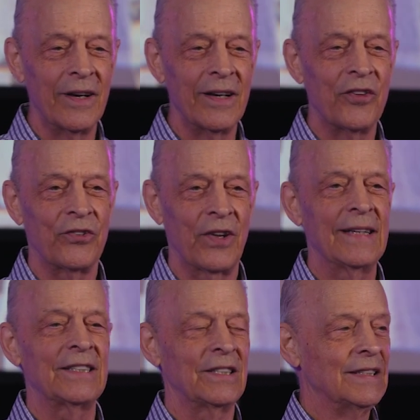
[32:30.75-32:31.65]
that he
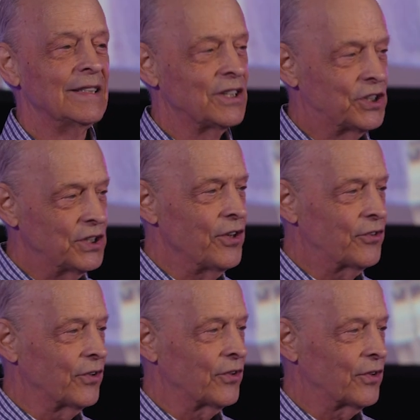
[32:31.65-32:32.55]
sent
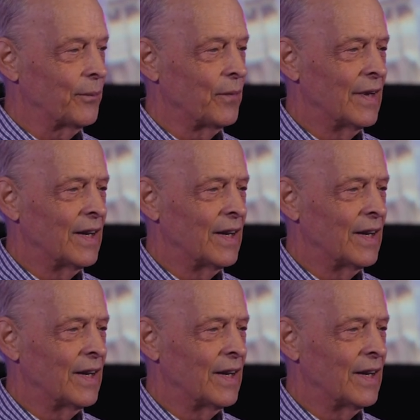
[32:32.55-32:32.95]
Jesus